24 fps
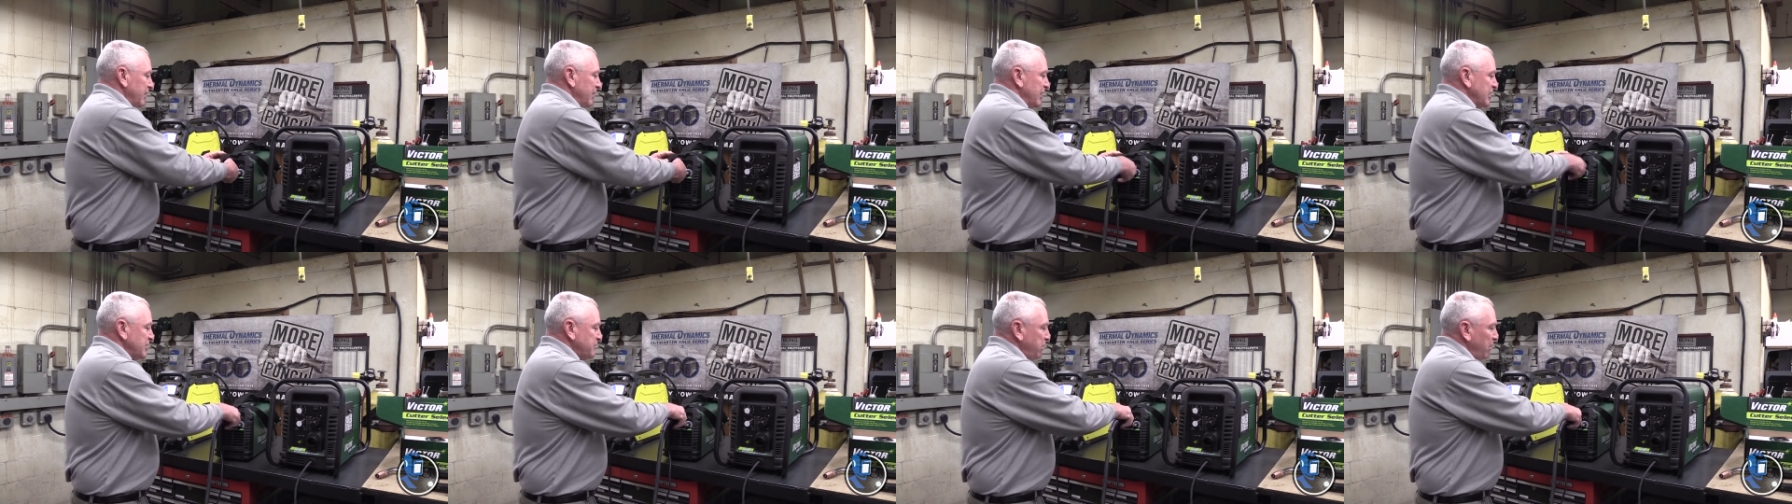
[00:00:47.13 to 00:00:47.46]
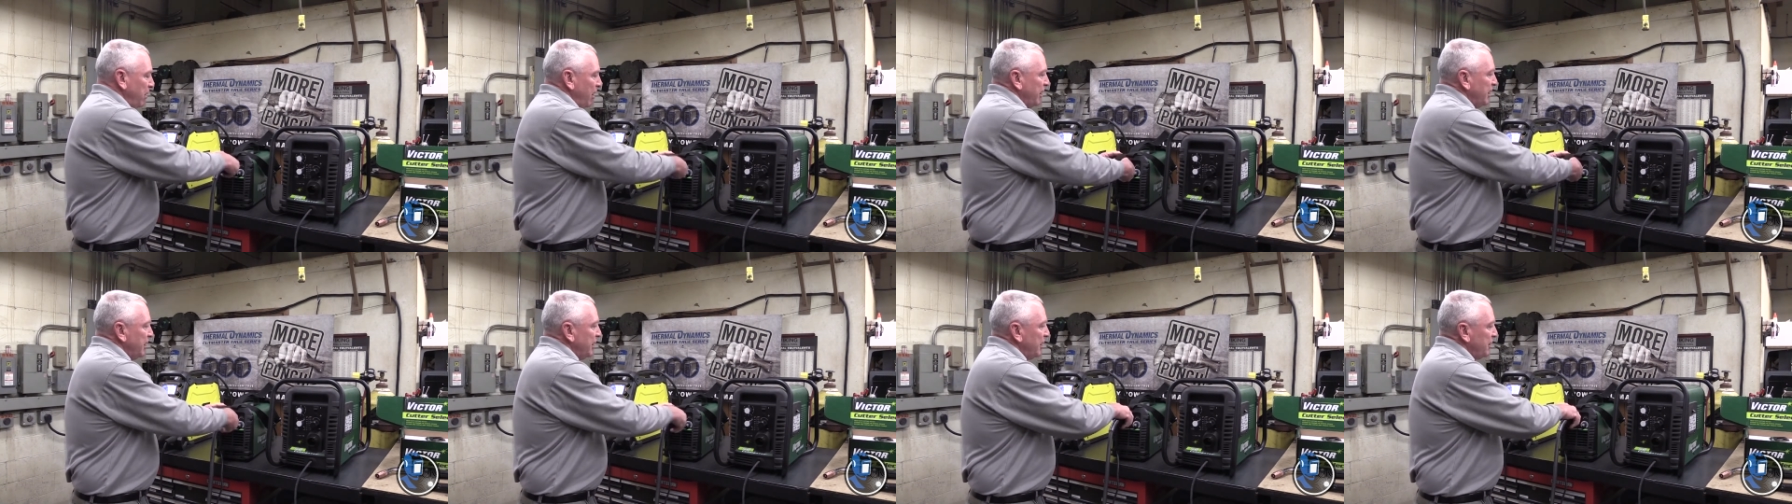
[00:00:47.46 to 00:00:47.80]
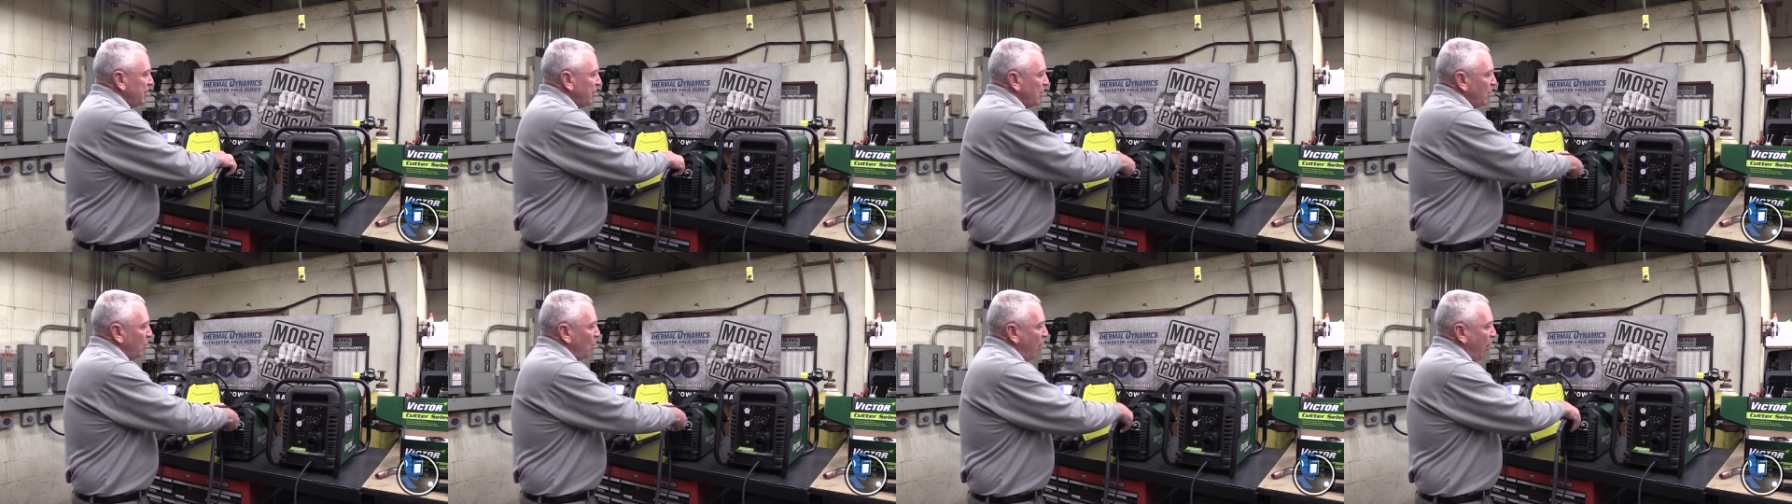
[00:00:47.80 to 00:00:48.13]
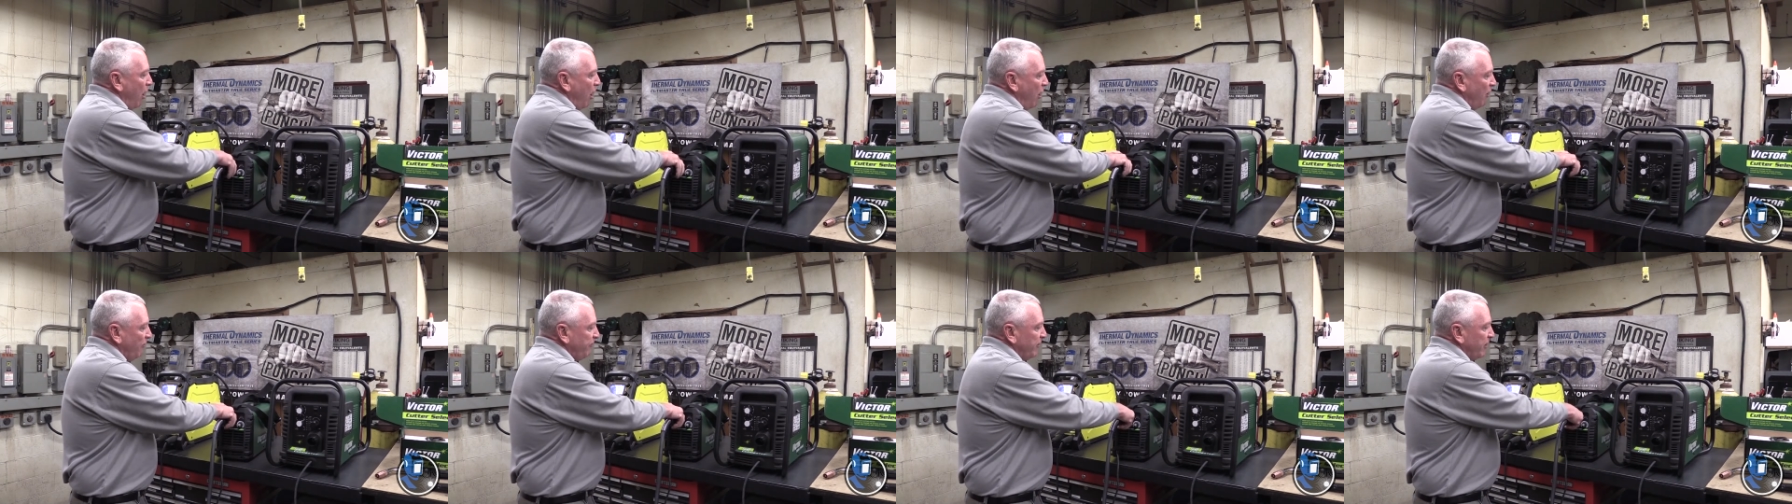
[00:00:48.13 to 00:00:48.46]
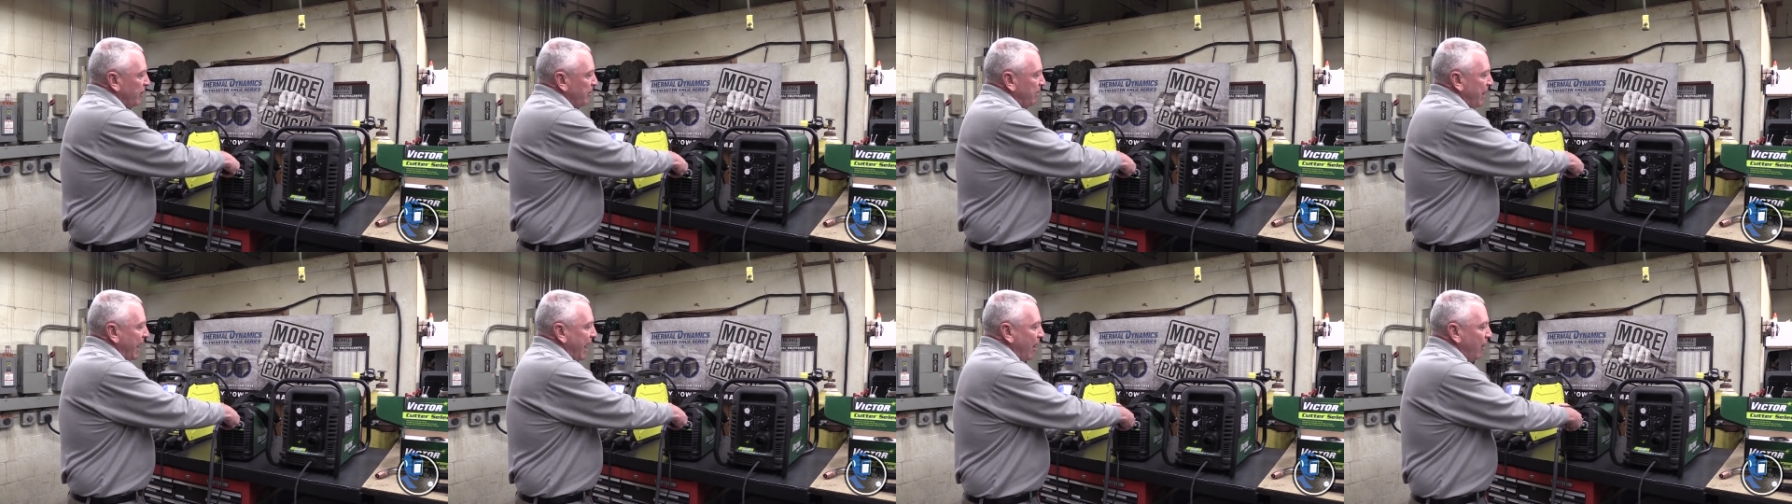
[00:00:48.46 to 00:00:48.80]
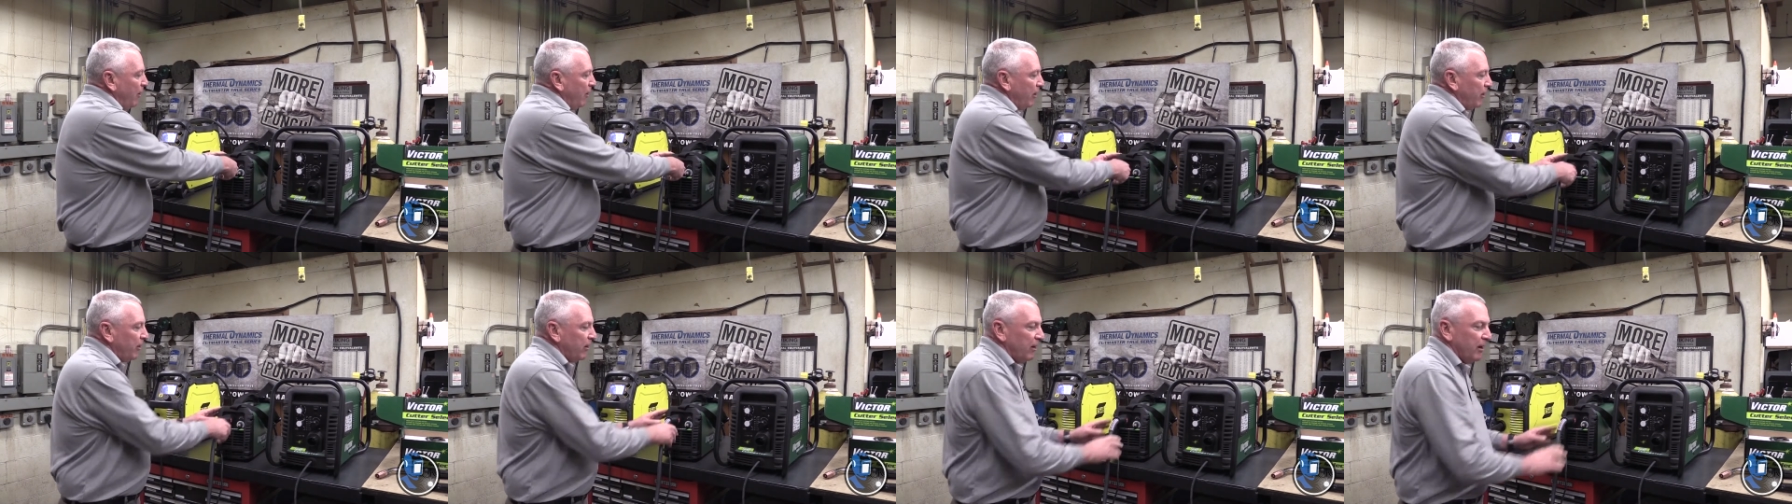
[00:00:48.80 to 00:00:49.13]
is plug it into the wall for
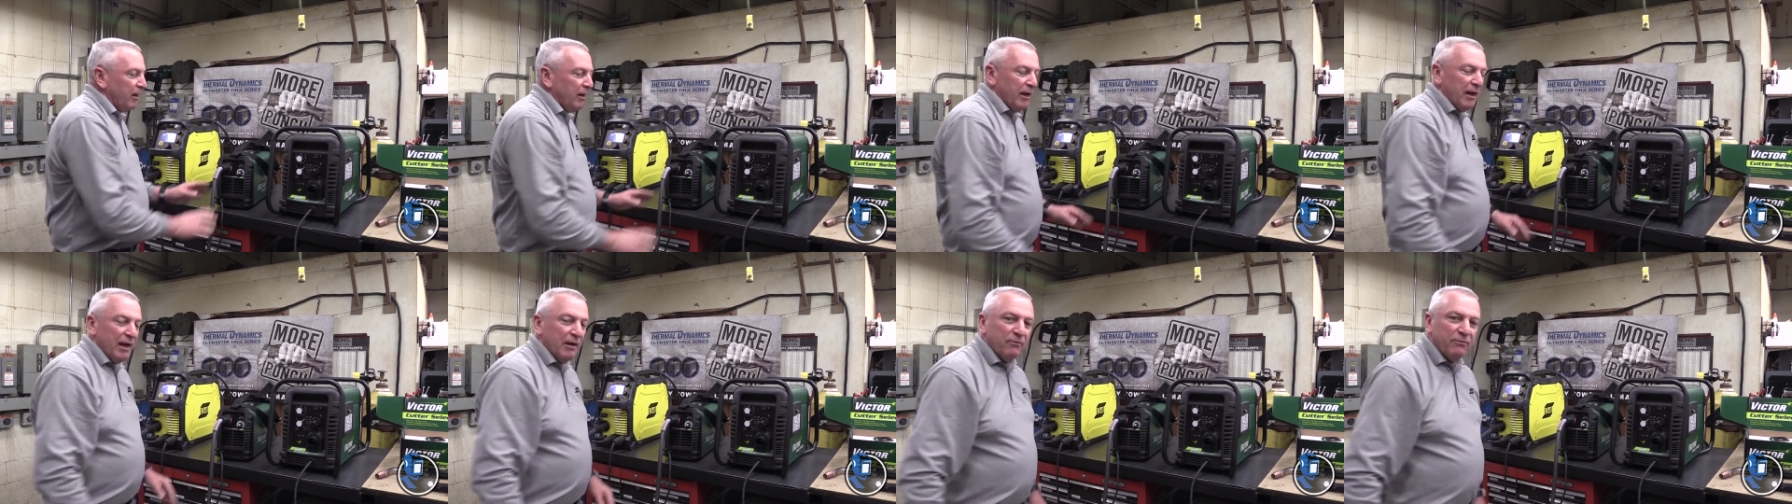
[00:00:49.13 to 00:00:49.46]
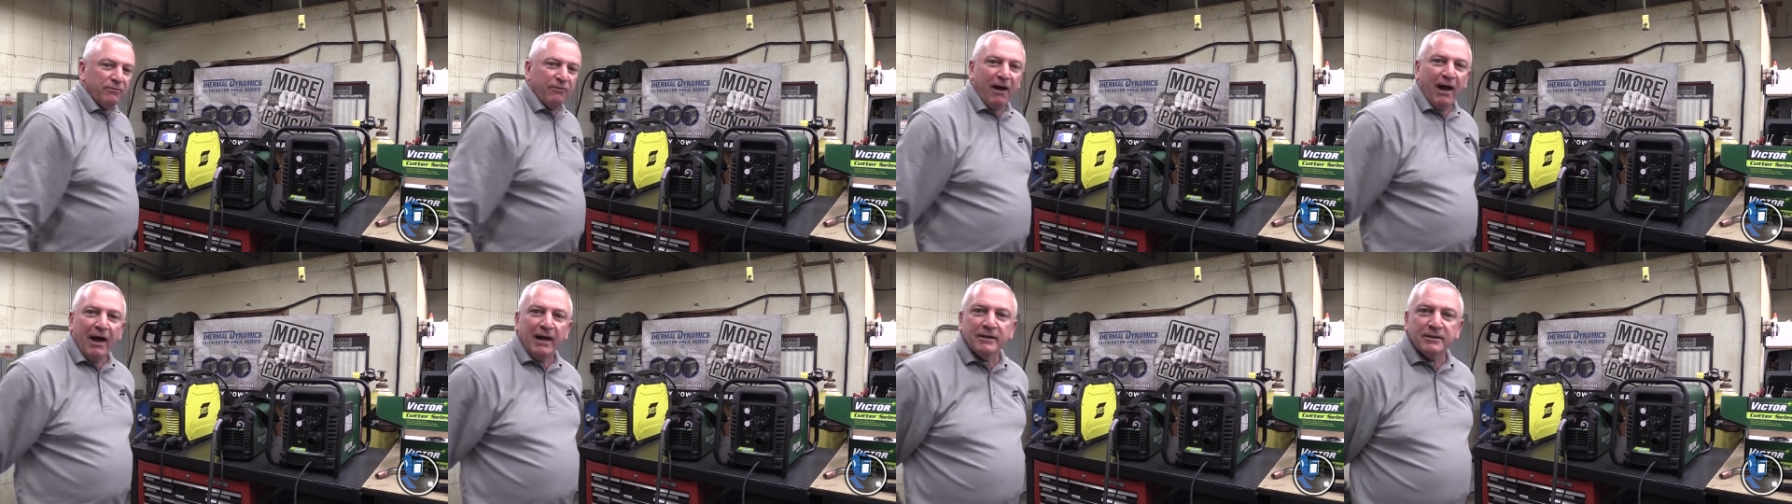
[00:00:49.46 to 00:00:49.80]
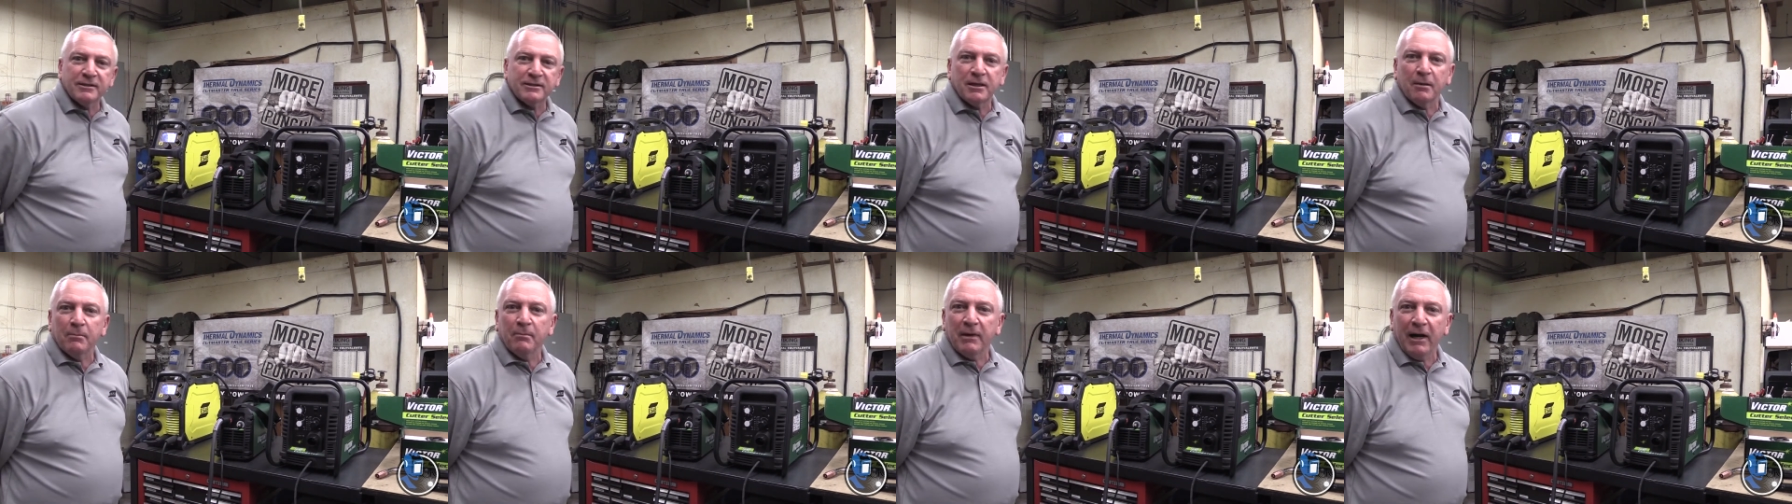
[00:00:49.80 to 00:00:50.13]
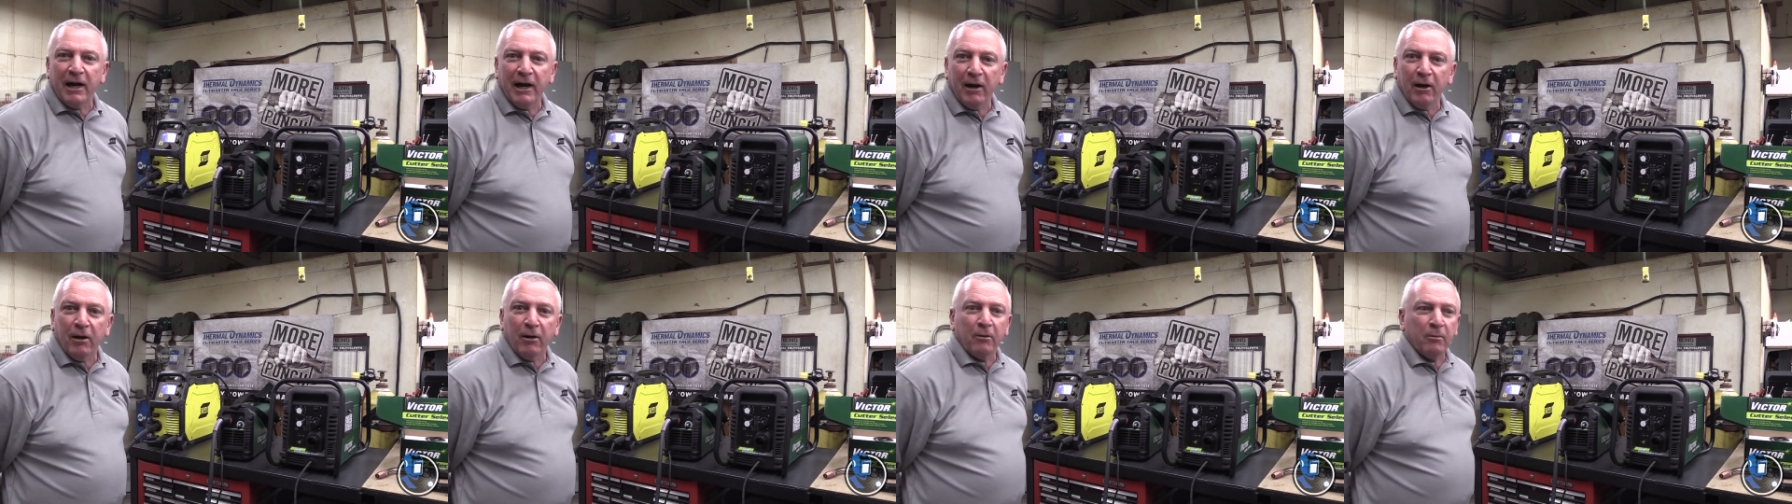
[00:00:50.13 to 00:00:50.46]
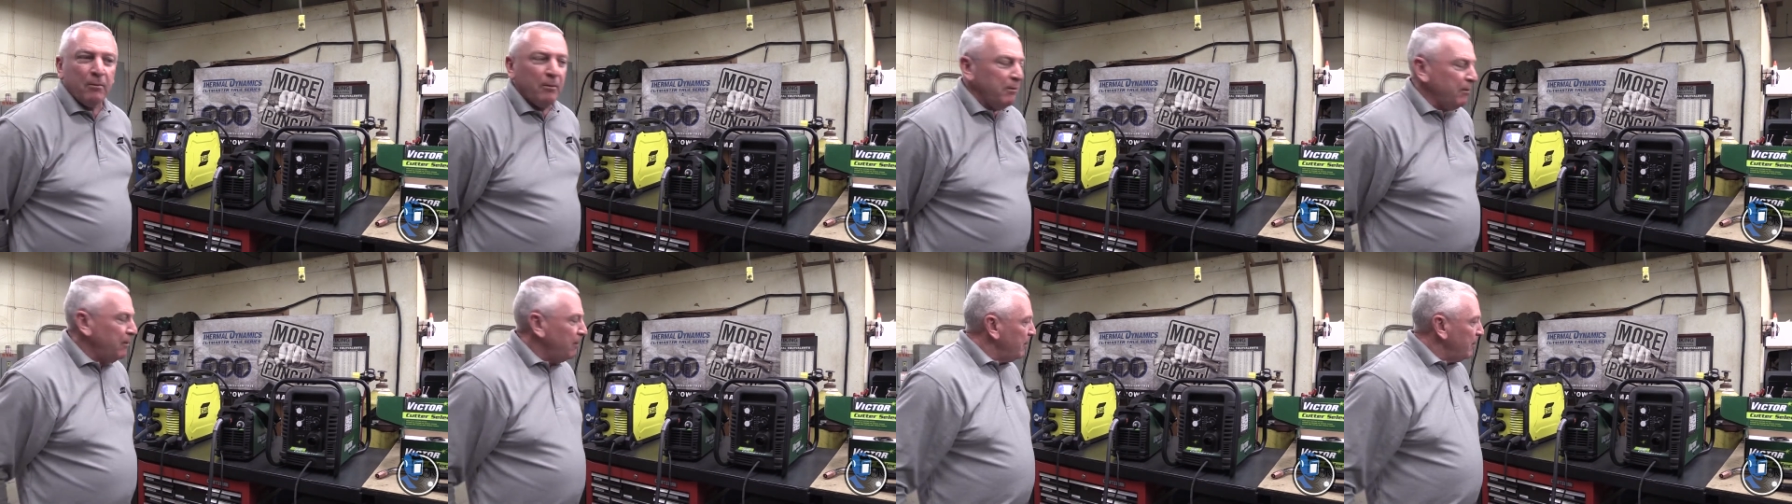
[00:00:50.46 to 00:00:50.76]
power and find some air,